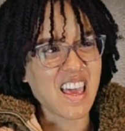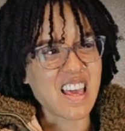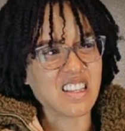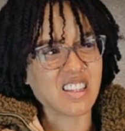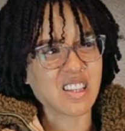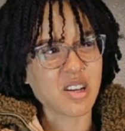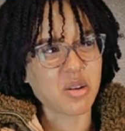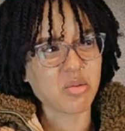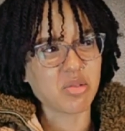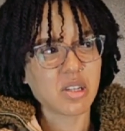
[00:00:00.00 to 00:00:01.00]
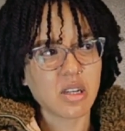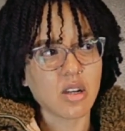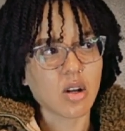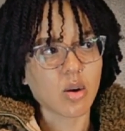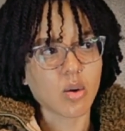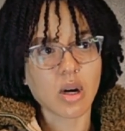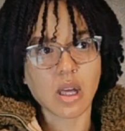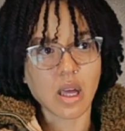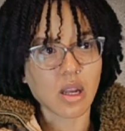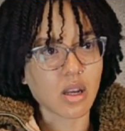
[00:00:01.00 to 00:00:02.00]
And so she, you know,
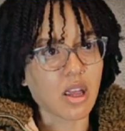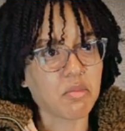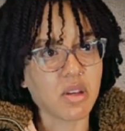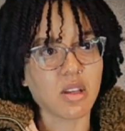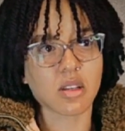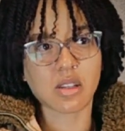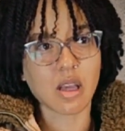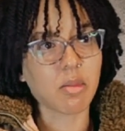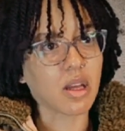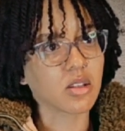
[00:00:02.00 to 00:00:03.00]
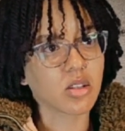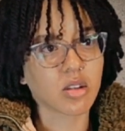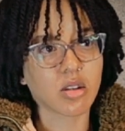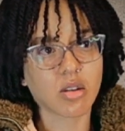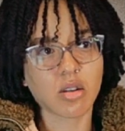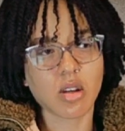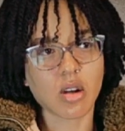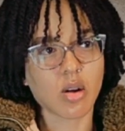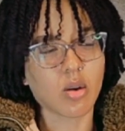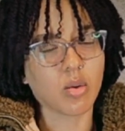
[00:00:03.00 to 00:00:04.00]
again, gave me the same answer. You
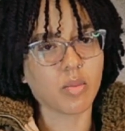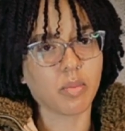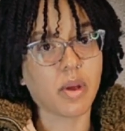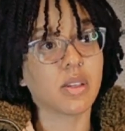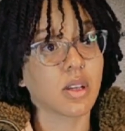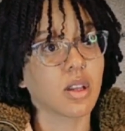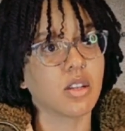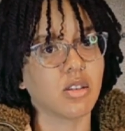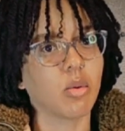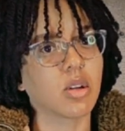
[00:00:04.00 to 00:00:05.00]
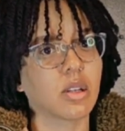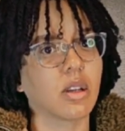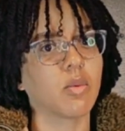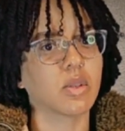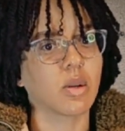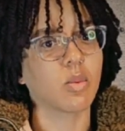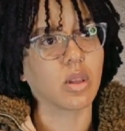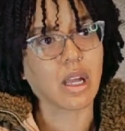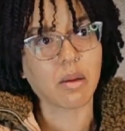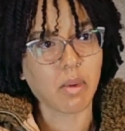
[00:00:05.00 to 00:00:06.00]
know, basically she wanted to live with
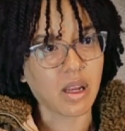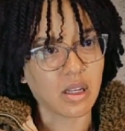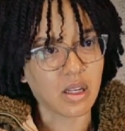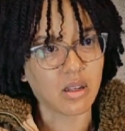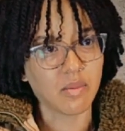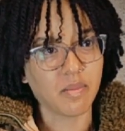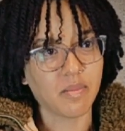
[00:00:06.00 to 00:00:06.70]
someone like-minded.